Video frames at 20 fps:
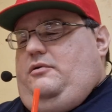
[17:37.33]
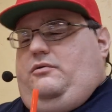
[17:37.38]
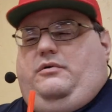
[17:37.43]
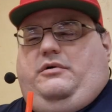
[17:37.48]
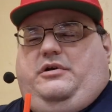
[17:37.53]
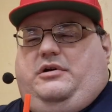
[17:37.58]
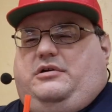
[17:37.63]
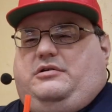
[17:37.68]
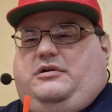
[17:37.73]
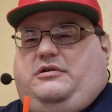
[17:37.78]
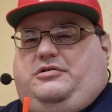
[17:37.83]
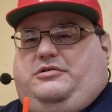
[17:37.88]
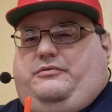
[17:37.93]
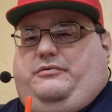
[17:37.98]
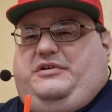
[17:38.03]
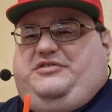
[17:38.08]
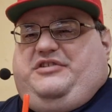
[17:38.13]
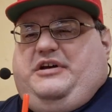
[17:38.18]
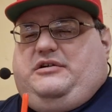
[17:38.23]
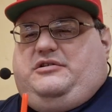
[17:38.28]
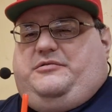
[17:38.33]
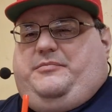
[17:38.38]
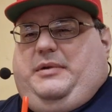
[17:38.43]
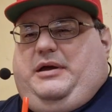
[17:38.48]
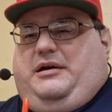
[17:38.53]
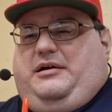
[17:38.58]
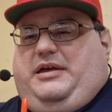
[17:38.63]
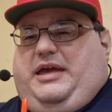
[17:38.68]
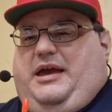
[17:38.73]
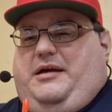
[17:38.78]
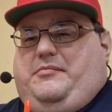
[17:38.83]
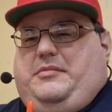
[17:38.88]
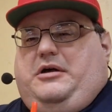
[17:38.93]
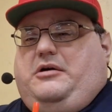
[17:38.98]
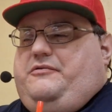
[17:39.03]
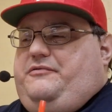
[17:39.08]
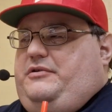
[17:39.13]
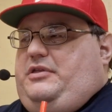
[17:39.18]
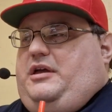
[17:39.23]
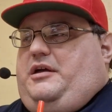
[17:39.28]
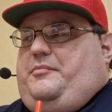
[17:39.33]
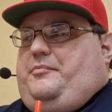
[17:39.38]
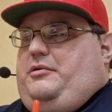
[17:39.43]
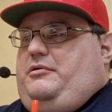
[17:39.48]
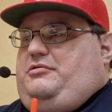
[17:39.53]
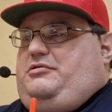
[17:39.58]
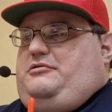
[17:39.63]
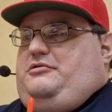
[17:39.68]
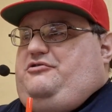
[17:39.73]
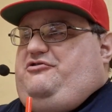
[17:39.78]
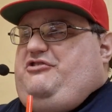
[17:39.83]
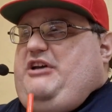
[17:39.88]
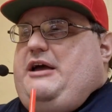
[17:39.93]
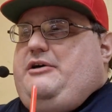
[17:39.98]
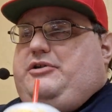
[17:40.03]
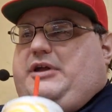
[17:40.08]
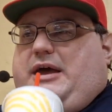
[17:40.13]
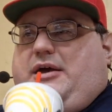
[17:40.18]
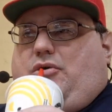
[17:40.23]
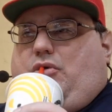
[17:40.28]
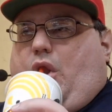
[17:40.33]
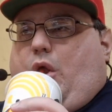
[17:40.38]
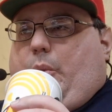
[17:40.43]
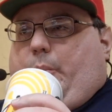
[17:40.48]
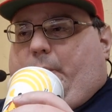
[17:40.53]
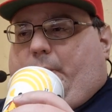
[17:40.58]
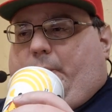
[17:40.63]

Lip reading: Or you can also reach out to me on Cameo for like a personal shout out.